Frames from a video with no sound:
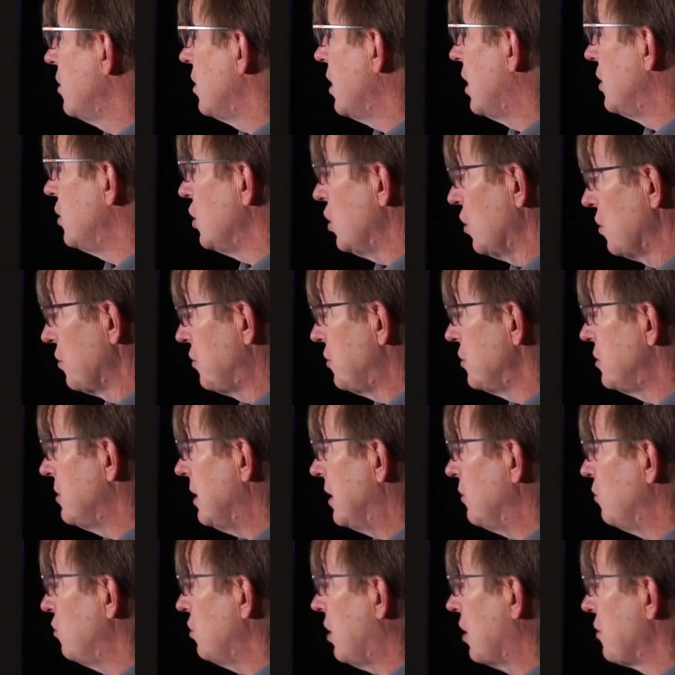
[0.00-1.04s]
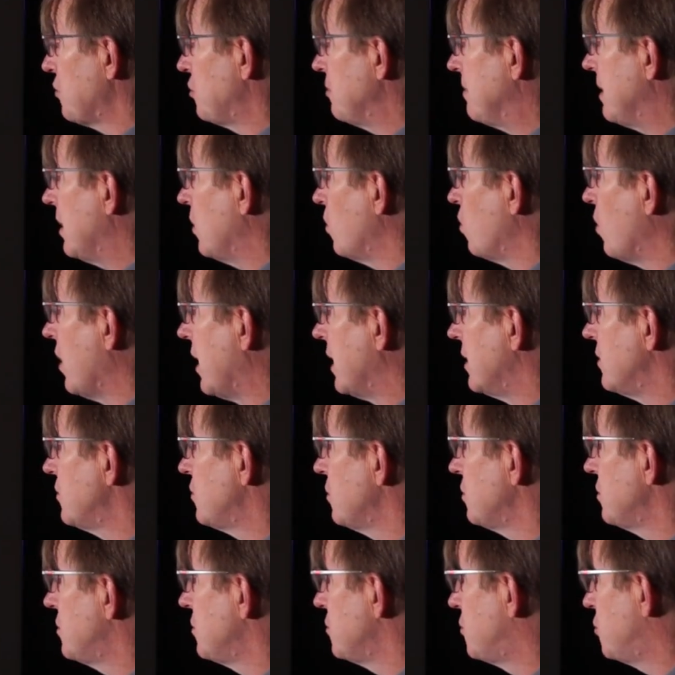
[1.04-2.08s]
And the Earth would be at 1.
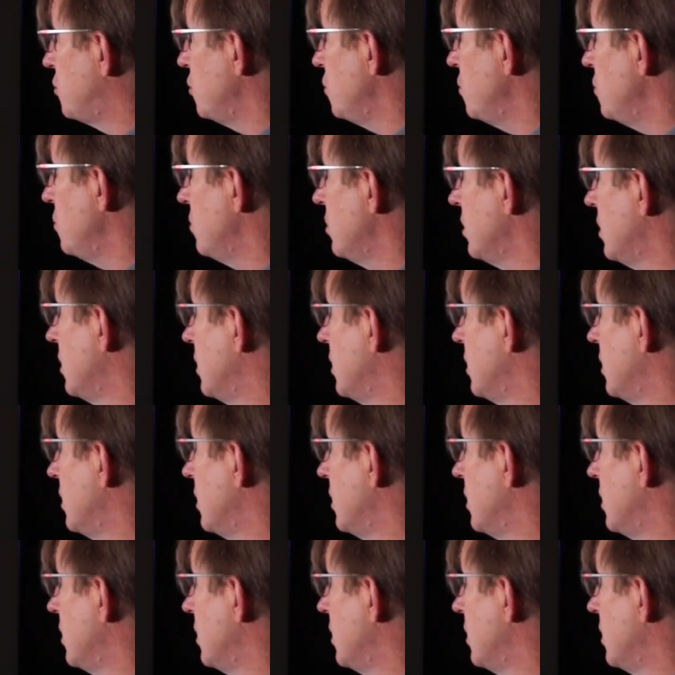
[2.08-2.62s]
So this is 2,